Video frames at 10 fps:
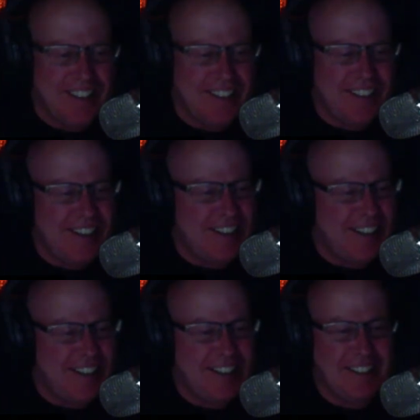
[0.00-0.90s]

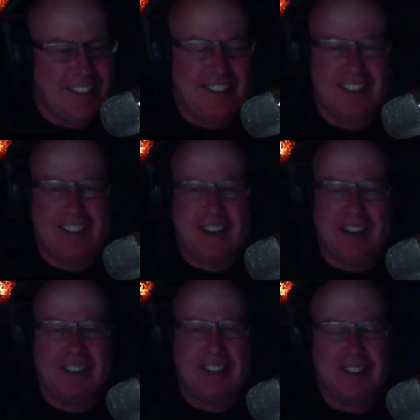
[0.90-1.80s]
Yeah, I
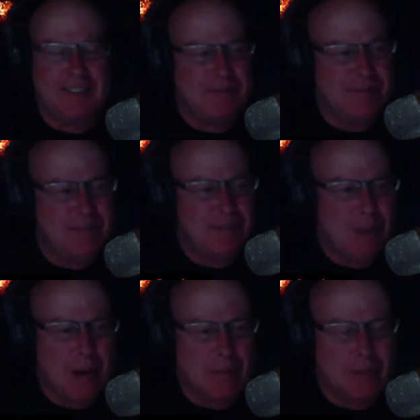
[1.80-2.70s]

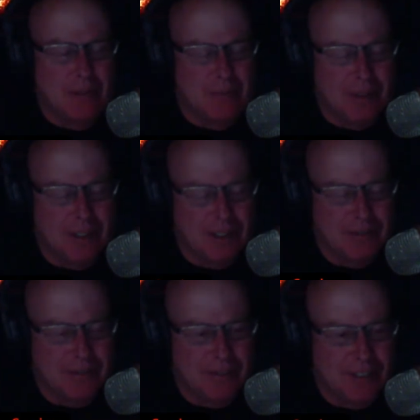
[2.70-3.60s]
popular
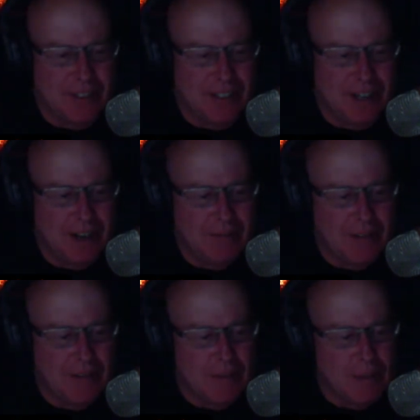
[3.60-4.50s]
belief. I've
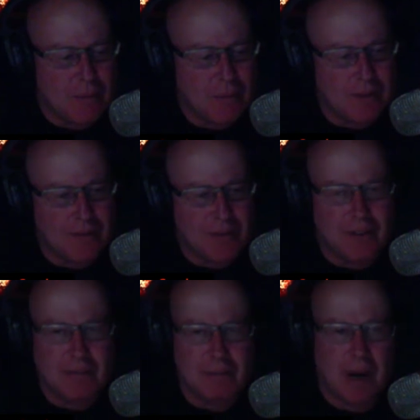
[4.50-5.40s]
never been one
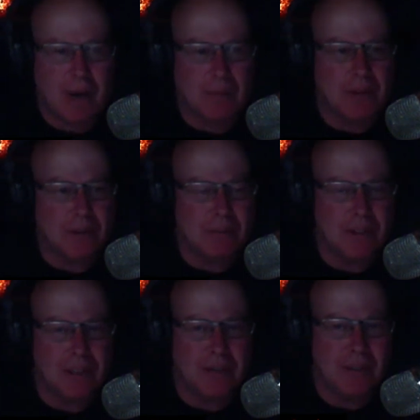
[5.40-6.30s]
for popular
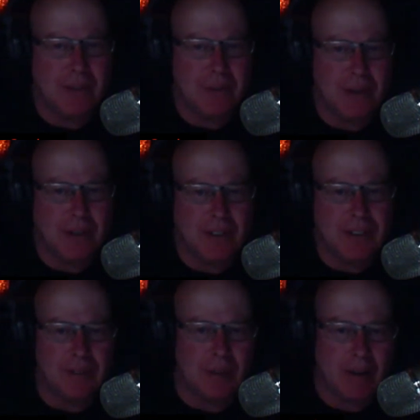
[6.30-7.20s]
belief, if you will,
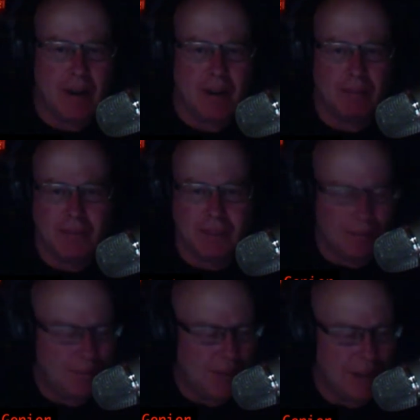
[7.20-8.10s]
and I
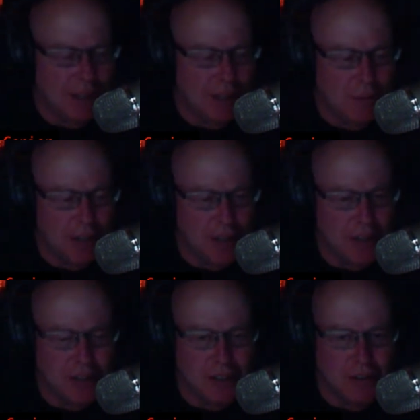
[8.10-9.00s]
like the way
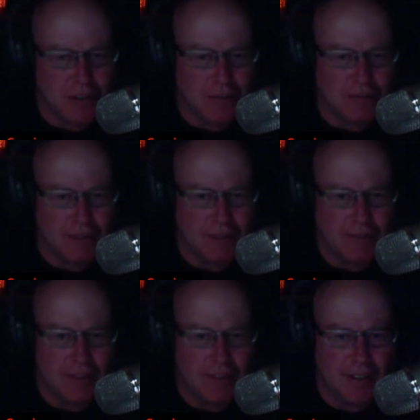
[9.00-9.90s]
Justin sort of
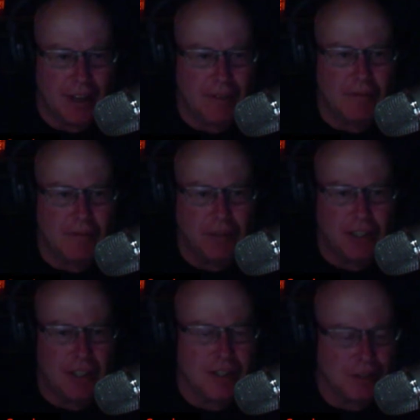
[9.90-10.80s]

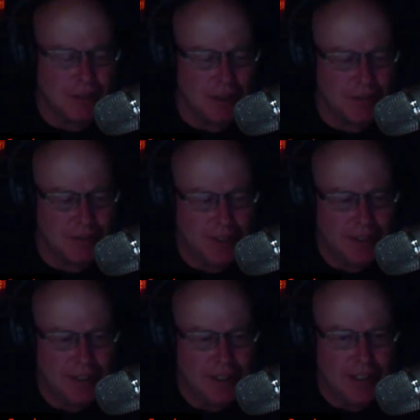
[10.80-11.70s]
unfolded his sort of
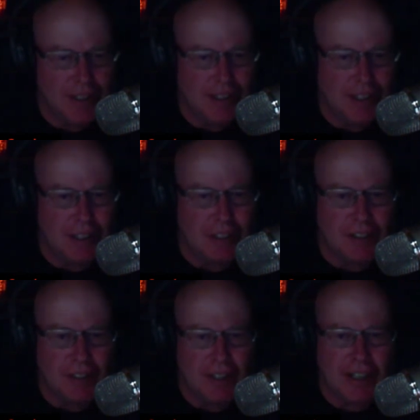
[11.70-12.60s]

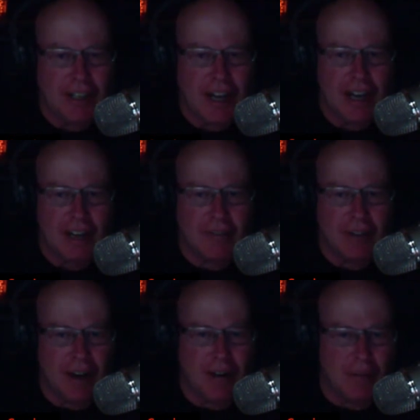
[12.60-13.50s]
little knick-knack of
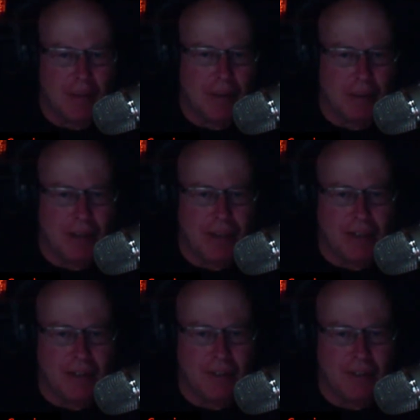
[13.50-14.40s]
how it might be.